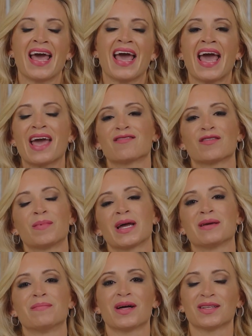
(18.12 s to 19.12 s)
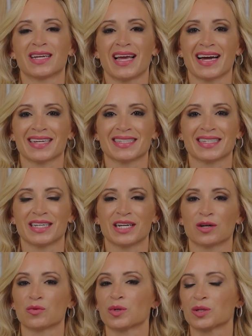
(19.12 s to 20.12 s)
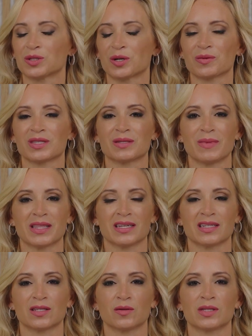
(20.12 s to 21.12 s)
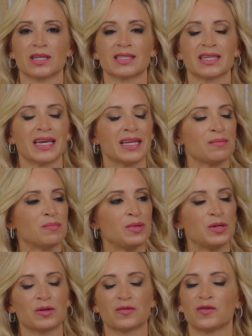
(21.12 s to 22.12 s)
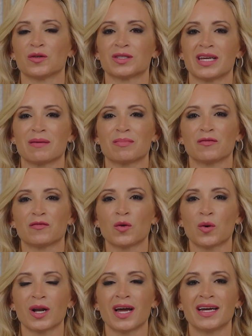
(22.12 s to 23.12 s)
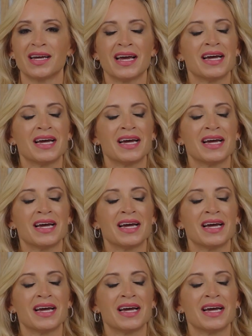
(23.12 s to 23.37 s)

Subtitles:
Hey everybody, Melanie Atkinson here, Realtor with Smith & Associates in beautiful Tampa, Florida.